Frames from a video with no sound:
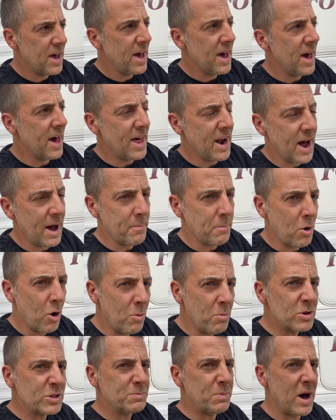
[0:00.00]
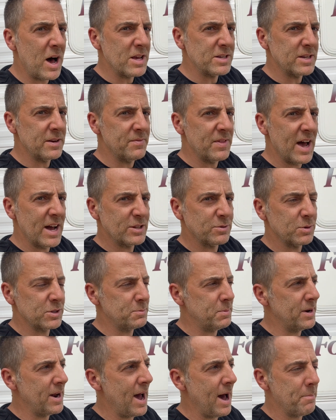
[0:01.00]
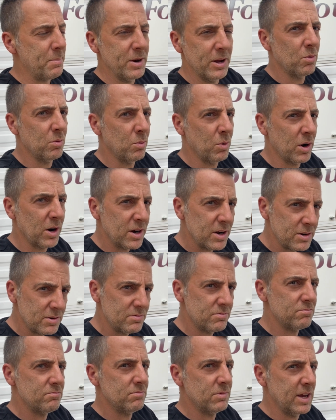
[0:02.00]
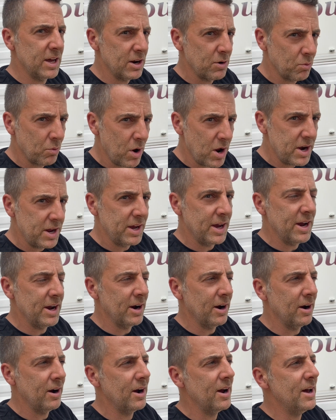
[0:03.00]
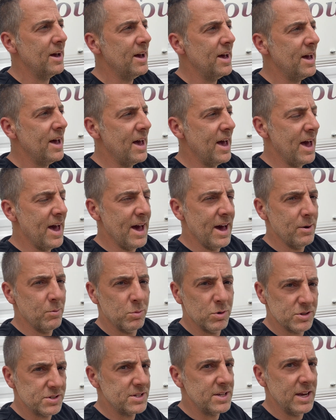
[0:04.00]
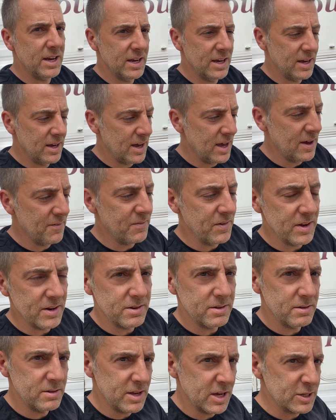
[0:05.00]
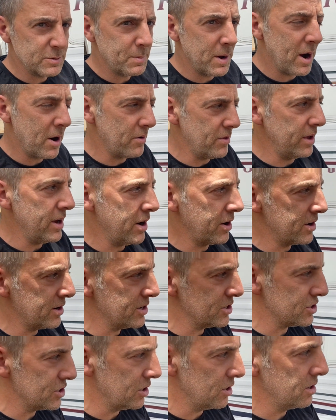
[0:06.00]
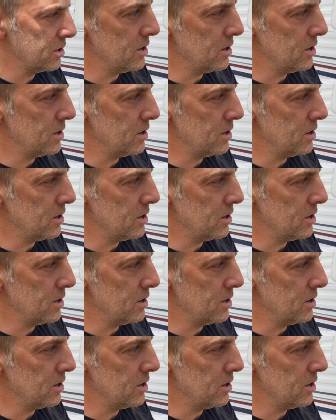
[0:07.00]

And I'm almost positive that's what's been happening. We're gonna get it running here and we'll see if it does power the air conditioner.